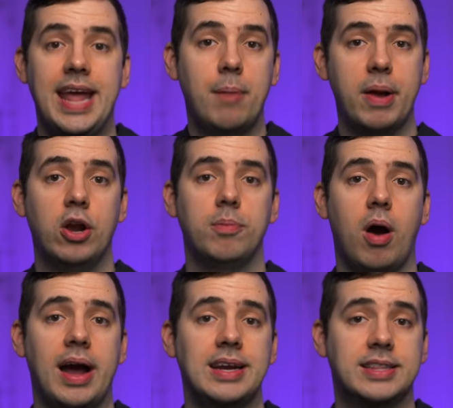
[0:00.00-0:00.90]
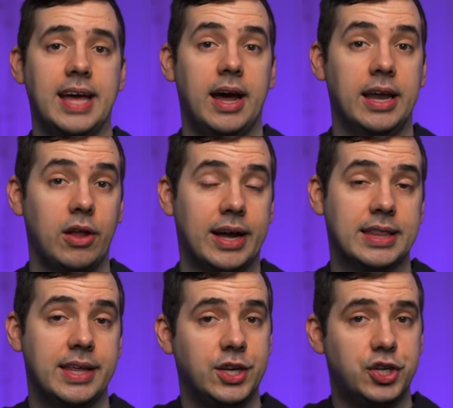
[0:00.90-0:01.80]
Now bear in mind that
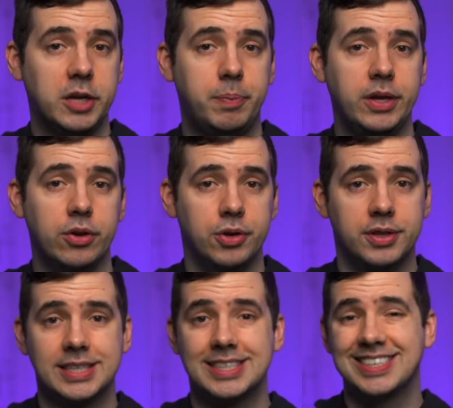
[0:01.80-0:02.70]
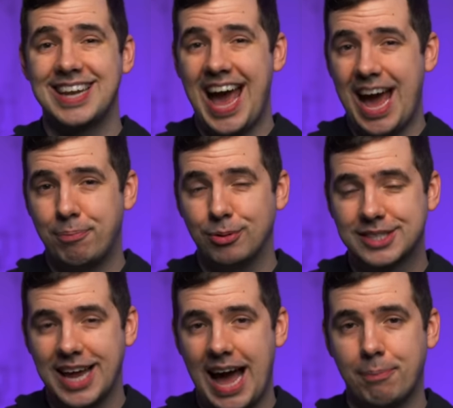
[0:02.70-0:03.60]
unlike the GPU, this is an
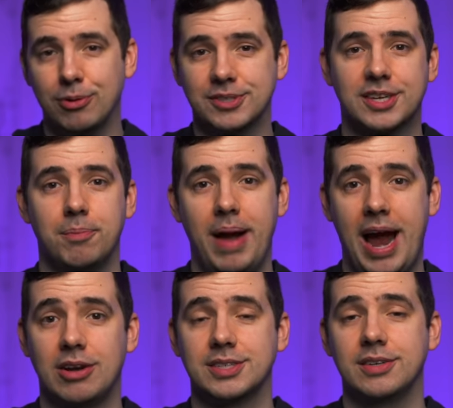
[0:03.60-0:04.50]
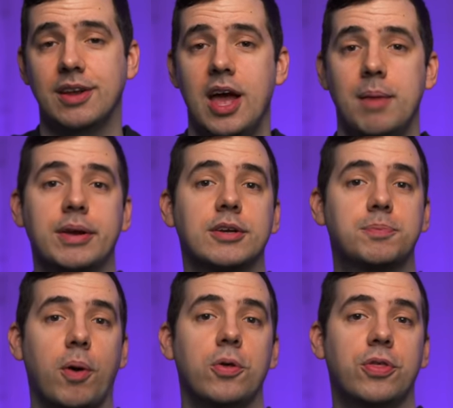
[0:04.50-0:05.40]
apples to apples comparison
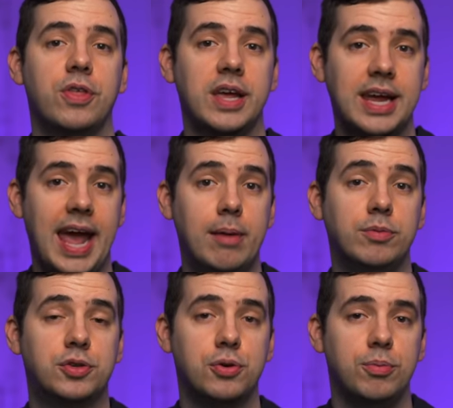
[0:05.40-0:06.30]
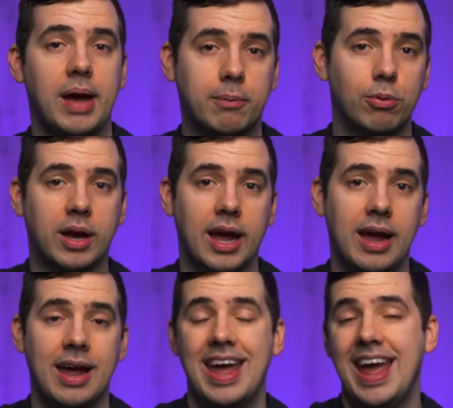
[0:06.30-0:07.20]
because both the M2 MacBook
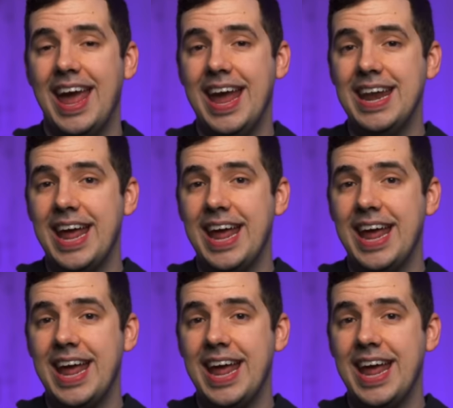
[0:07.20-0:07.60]
Air and